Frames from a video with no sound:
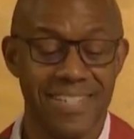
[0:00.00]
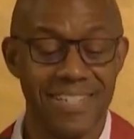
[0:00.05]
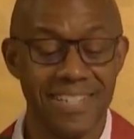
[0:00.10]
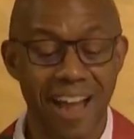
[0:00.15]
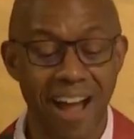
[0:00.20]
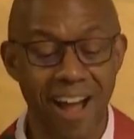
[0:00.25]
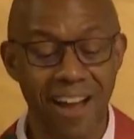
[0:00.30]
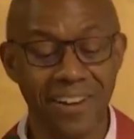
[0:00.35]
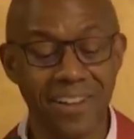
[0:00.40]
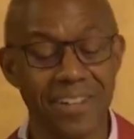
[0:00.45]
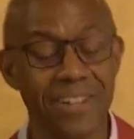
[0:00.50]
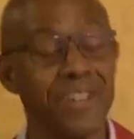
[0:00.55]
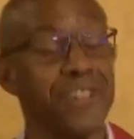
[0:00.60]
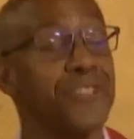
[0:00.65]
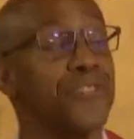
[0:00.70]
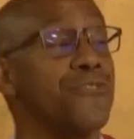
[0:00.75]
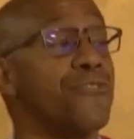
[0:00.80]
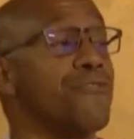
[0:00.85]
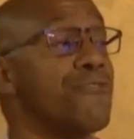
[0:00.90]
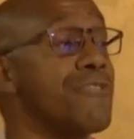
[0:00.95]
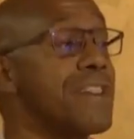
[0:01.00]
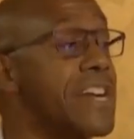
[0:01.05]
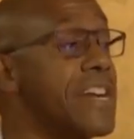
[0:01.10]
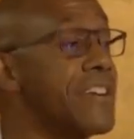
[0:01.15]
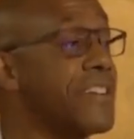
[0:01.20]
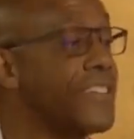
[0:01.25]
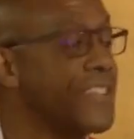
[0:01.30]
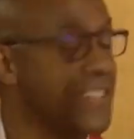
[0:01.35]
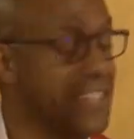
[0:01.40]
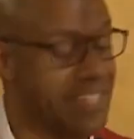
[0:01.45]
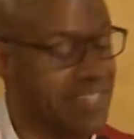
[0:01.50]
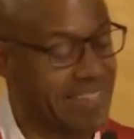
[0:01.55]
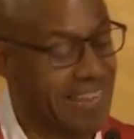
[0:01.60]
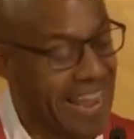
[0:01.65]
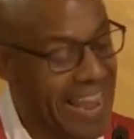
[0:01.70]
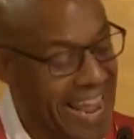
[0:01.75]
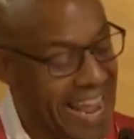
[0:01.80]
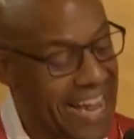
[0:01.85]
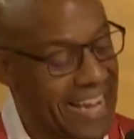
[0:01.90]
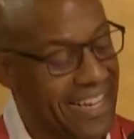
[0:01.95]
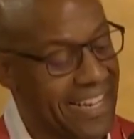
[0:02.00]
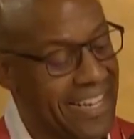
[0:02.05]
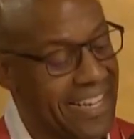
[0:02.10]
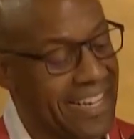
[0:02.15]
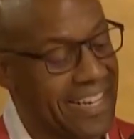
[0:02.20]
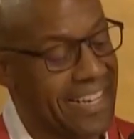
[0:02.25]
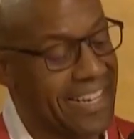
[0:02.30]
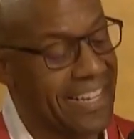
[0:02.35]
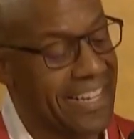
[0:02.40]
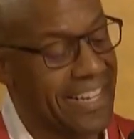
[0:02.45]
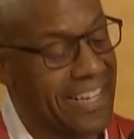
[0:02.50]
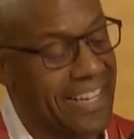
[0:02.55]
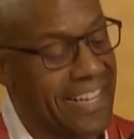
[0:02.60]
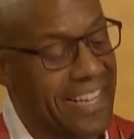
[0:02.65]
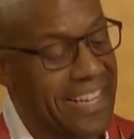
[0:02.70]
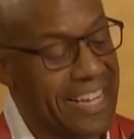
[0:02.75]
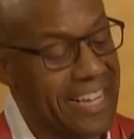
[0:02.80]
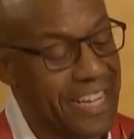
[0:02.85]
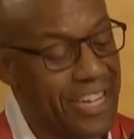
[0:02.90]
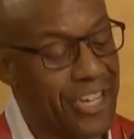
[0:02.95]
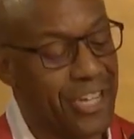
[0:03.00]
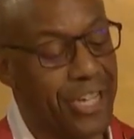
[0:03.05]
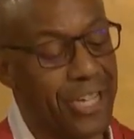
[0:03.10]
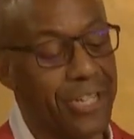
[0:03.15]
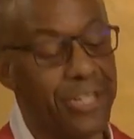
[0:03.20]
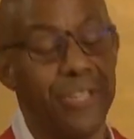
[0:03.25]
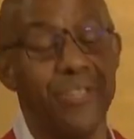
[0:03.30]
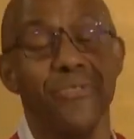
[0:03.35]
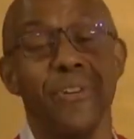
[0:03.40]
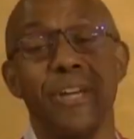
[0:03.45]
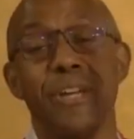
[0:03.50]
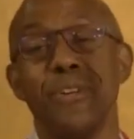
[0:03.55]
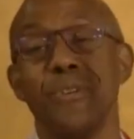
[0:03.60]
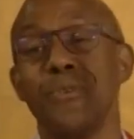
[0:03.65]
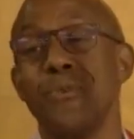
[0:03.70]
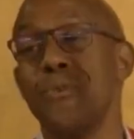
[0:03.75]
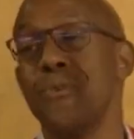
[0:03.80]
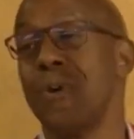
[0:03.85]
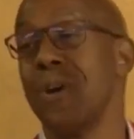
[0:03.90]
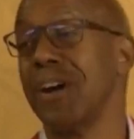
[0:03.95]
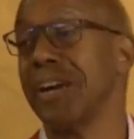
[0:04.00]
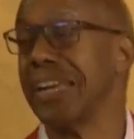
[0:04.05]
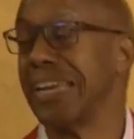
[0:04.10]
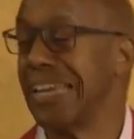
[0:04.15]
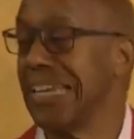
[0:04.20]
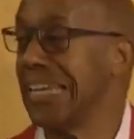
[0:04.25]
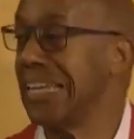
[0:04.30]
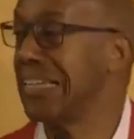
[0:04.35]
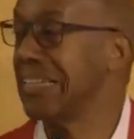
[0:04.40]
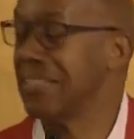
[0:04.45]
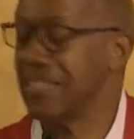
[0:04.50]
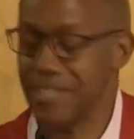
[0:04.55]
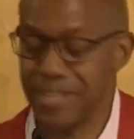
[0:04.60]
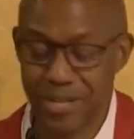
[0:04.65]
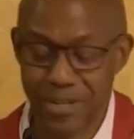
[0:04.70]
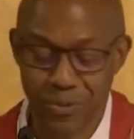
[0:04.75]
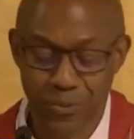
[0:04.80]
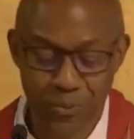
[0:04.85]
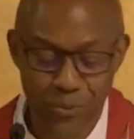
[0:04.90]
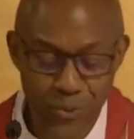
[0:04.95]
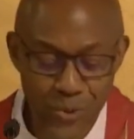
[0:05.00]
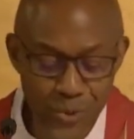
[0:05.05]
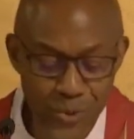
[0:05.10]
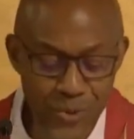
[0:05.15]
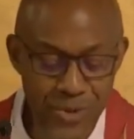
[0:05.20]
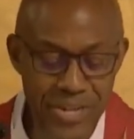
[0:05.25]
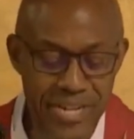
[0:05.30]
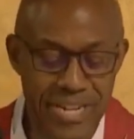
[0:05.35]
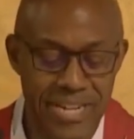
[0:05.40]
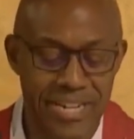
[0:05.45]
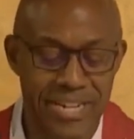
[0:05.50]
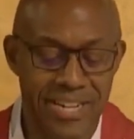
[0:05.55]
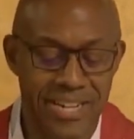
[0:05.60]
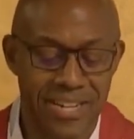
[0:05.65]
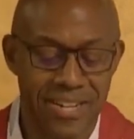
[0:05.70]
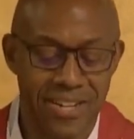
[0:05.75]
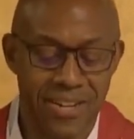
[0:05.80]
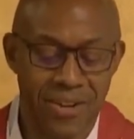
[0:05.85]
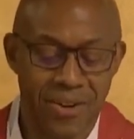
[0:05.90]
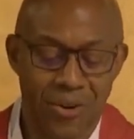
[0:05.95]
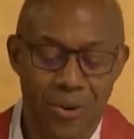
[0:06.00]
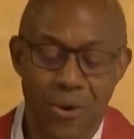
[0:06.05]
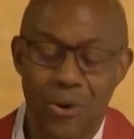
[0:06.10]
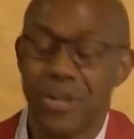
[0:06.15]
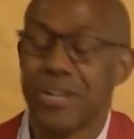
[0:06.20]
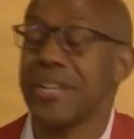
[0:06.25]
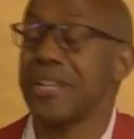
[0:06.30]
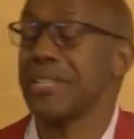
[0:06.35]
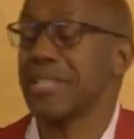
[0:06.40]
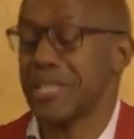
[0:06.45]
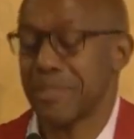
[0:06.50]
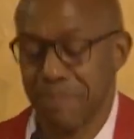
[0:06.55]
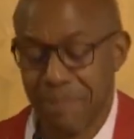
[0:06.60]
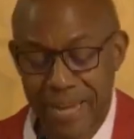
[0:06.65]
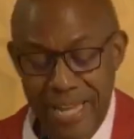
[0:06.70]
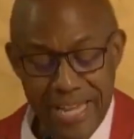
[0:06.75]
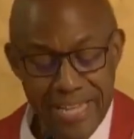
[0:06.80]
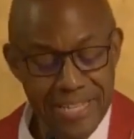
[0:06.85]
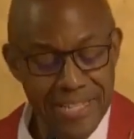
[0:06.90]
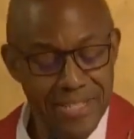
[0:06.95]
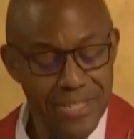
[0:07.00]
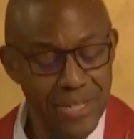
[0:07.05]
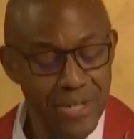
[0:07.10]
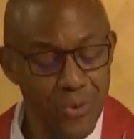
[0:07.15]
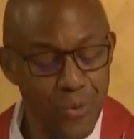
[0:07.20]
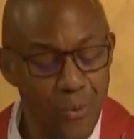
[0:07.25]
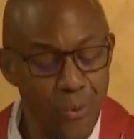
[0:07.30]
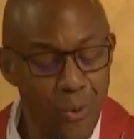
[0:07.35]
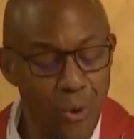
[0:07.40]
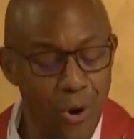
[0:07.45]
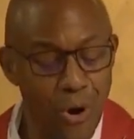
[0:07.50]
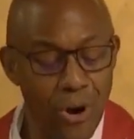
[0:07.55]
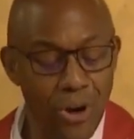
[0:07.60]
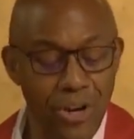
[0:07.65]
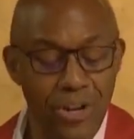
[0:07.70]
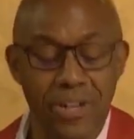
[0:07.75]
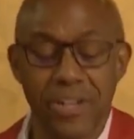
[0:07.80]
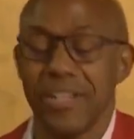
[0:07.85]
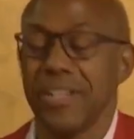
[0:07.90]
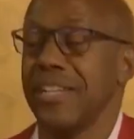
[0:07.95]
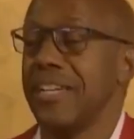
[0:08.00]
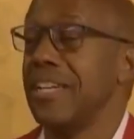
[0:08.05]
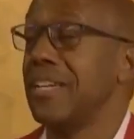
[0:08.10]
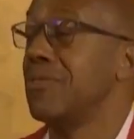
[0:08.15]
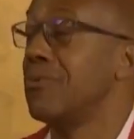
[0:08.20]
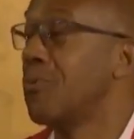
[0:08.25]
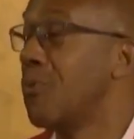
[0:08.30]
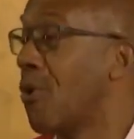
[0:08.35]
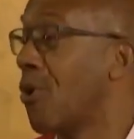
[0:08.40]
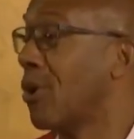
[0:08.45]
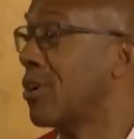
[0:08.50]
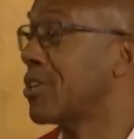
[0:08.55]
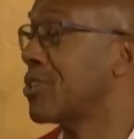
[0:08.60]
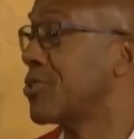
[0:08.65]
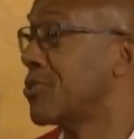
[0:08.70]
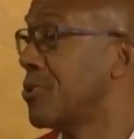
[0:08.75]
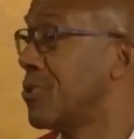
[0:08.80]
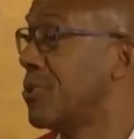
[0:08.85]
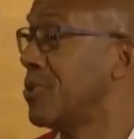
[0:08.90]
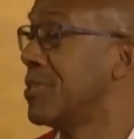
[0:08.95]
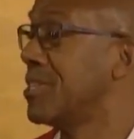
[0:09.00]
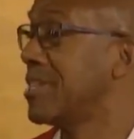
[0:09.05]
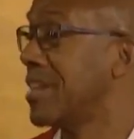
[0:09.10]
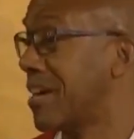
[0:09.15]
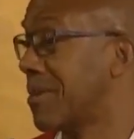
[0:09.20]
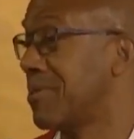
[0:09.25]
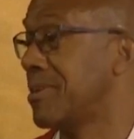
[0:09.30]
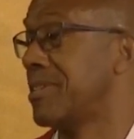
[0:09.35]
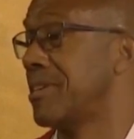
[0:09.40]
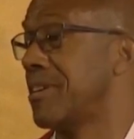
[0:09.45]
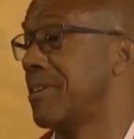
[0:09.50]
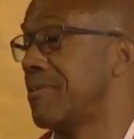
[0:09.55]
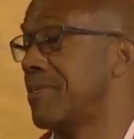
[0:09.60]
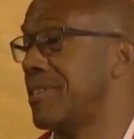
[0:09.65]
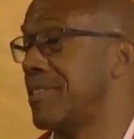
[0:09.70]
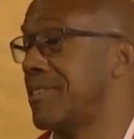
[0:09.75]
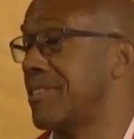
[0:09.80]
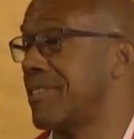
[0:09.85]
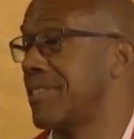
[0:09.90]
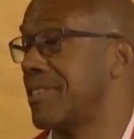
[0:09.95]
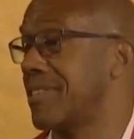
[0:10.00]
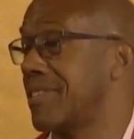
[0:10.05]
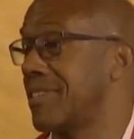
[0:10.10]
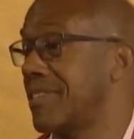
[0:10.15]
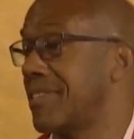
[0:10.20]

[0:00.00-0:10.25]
Darkness rears its head in children who are killed and wounded or displaced in war, in war torn territories.